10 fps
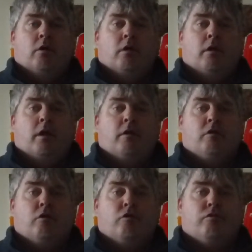and had to
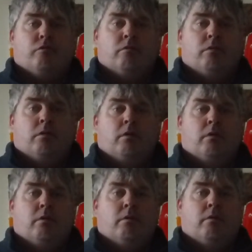go through.
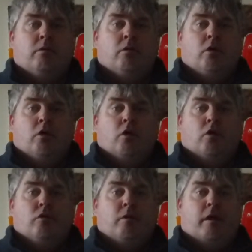
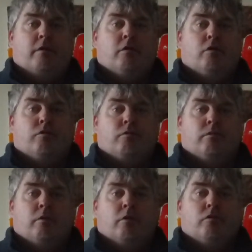So we had to go through.
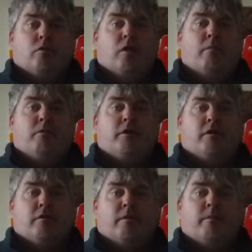So love one
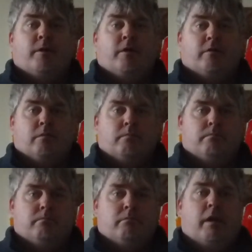another, love one another.
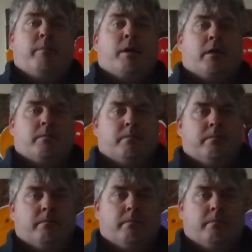Amen.